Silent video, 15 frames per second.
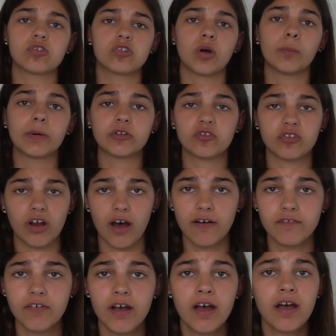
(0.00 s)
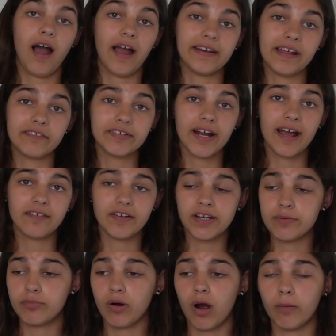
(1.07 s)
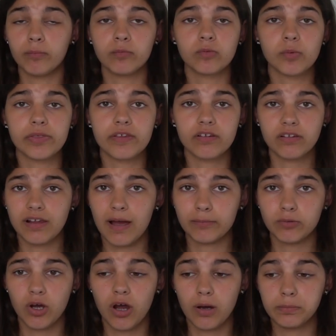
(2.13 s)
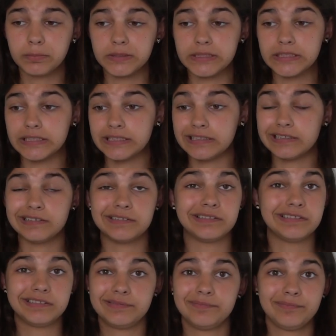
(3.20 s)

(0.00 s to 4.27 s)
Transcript: so much stuff. I never have any problems with this laptop, and